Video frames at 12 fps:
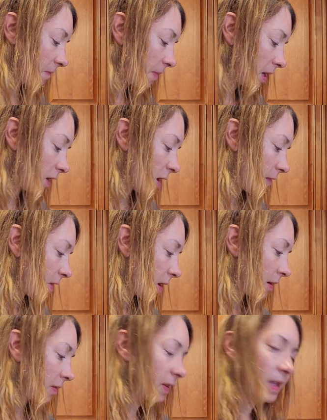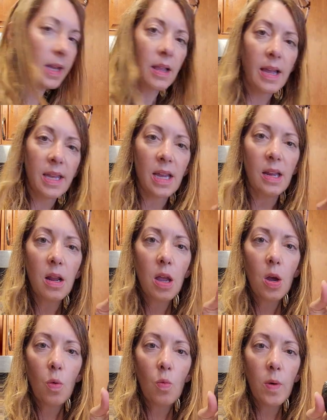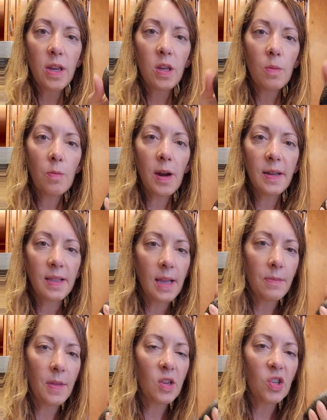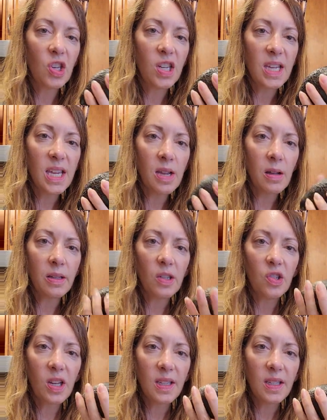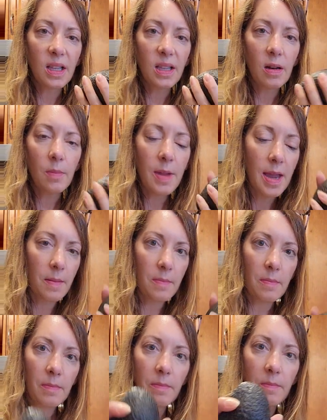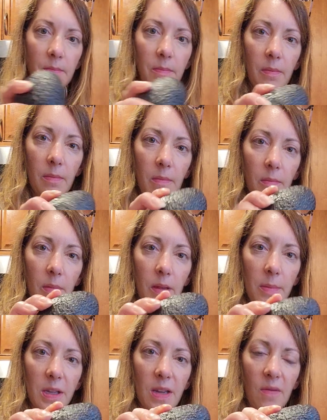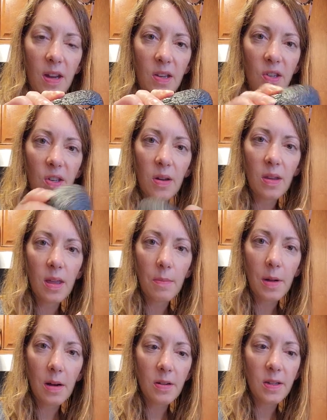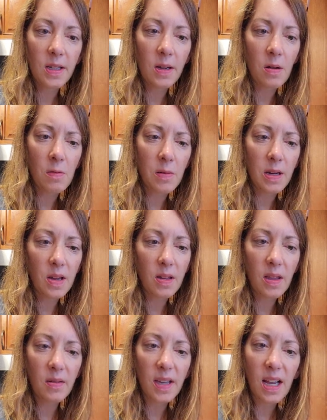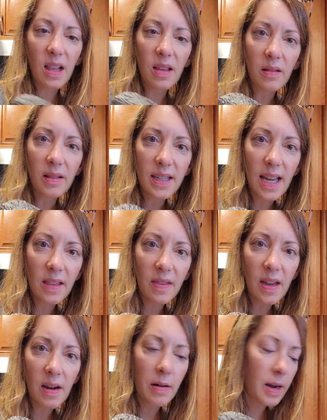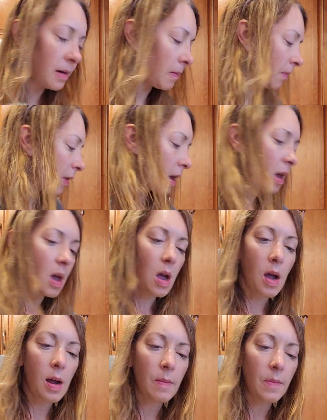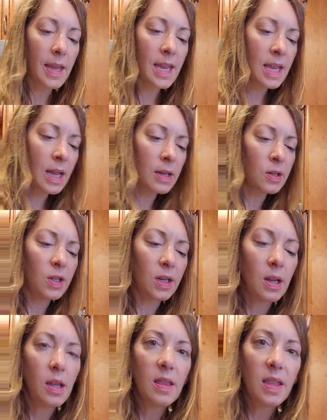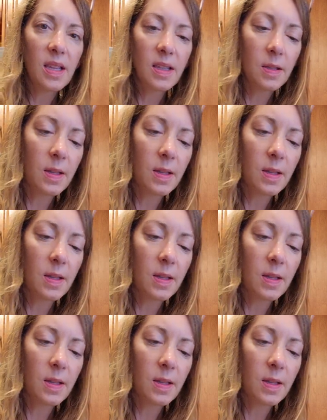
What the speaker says: have been into avocados and they like it. When you press them, they should yield just a little bit. Let me see if I can show you that better. So there's like a little dent there now. And this